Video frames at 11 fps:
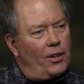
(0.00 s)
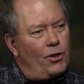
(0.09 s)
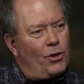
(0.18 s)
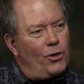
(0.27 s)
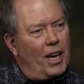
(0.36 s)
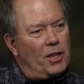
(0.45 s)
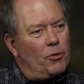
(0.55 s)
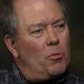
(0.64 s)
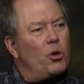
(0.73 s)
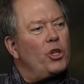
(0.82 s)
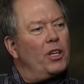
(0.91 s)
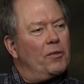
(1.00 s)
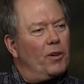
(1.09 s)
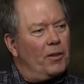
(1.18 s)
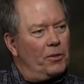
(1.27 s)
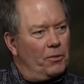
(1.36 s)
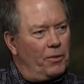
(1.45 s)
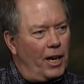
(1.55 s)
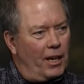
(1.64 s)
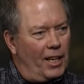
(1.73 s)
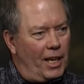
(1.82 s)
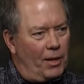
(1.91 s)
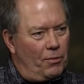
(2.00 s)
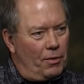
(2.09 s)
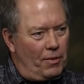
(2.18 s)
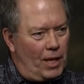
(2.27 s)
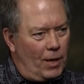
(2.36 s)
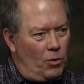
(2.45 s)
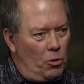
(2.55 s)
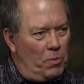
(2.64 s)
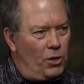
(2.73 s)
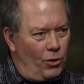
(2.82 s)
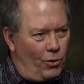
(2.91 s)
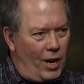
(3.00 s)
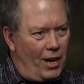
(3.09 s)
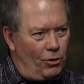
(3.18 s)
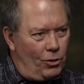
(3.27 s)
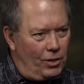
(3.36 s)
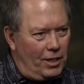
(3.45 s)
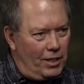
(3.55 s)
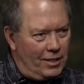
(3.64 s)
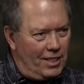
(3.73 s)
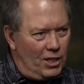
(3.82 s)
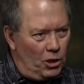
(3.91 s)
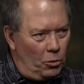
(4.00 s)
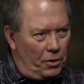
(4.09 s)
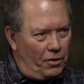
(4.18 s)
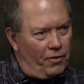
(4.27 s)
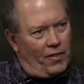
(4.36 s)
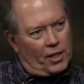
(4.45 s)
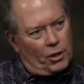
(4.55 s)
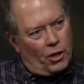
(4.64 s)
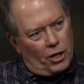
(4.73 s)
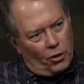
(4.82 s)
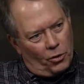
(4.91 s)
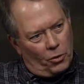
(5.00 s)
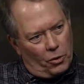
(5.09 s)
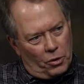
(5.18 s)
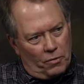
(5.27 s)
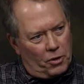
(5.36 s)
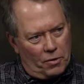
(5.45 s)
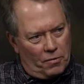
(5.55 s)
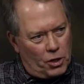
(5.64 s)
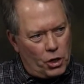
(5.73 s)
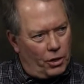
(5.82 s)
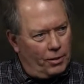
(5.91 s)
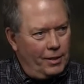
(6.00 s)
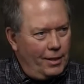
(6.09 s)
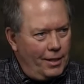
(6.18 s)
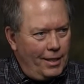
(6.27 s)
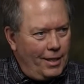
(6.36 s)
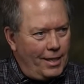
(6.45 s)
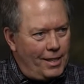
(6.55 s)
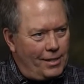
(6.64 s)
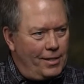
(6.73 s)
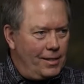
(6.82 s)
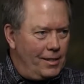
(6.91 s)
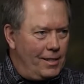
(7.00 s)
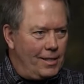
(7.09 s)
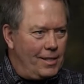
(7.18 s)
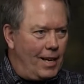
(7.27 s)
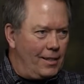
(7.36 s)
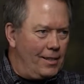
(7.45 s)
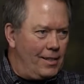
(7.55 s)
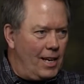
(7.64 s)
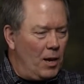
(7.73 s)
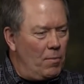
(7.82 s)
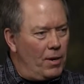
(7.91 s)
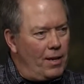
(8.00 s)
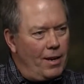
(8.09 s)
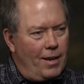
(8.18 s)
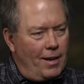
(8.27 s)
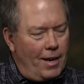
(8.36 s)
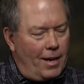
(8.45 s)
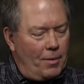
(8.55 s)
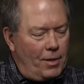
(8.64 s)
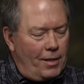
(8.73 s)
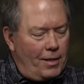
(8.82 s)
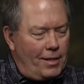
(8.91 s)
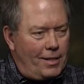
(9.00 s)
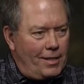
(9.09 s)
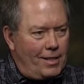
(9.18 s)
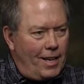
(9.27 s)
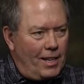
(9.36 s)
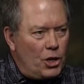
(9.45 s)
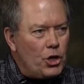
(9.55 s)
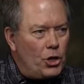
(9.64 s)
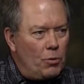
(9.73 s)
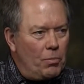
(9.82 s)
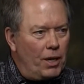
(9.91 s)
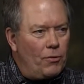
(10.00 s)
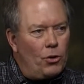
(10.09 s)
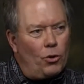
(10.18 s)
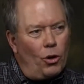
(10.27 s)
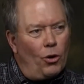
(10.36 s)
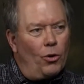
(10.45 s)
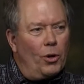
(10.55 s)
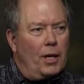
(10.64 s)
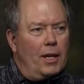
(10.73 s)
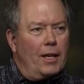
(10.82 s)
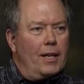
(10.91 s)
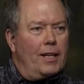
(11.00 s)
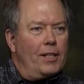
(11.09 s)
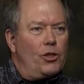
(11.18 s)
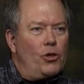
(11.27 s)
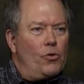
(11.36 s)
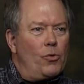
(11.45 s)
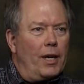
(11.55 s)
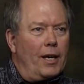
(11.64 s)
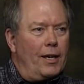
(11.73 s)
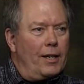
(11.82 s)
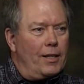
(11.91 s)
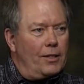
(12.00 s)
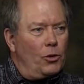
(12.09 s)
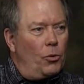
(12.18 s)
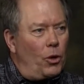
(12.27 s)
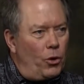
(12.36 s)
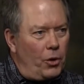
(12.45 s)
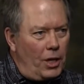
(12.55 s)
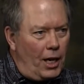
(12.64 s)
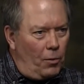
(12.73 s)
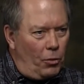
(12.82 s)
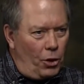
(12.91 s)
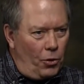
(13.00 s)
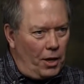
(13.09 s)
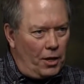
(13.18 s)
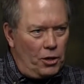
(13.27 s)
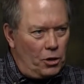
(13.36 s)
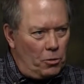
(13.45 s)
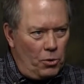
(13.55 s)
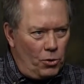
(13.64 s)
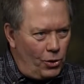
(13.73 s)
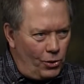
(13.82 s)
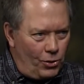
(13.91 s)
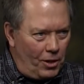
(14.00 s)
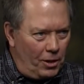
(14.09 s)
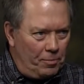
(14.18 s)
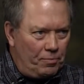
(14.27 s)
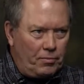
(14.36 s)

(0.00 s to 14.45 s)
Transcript: you're, you're not as emotionally involved with a fire line. If, if they give you a piece of ground to, to deal with and the next day you go to a different division, it's, it's not the same, but I mean, it, it's not an issue. But if you go uh, to a, uh, to a hurricane where you're at a distribution center,